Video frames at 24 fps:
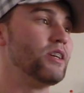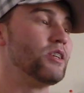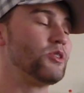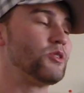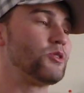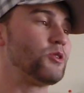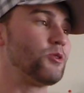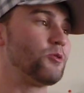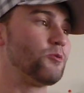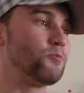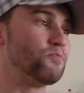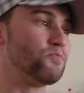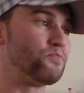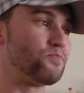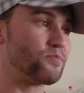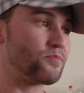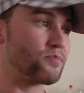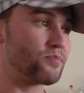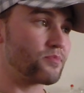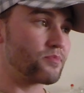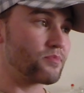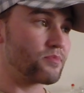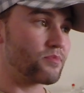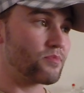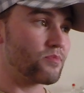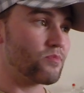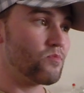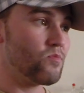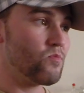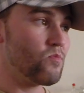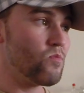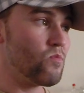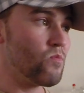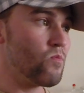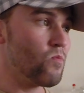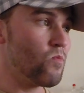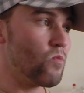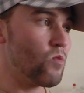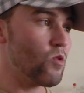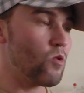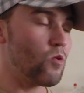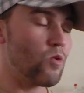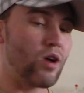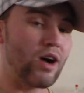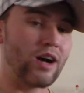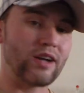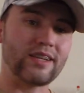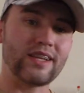So
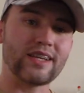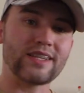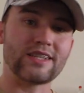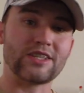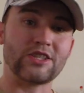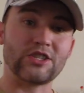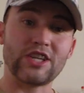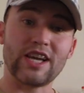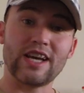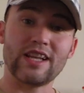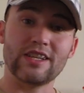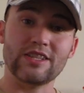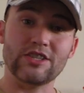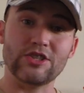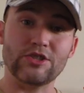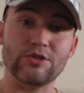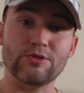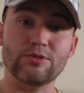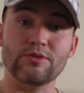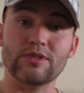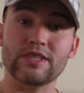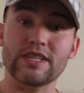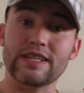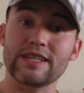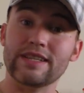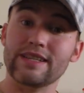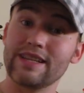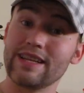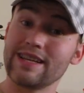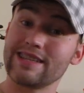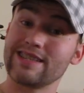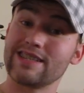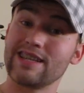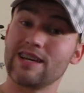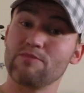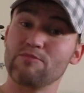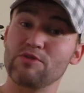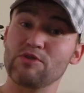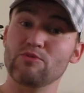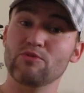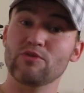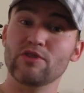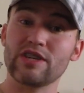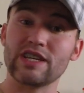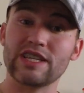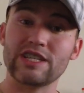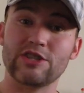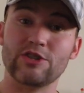I'd like to challenge you to, next time you
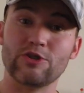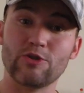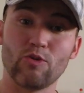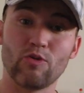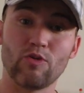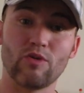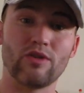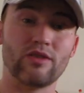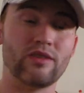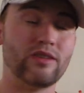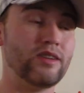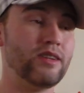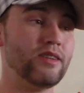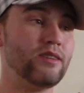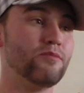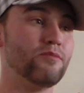look at your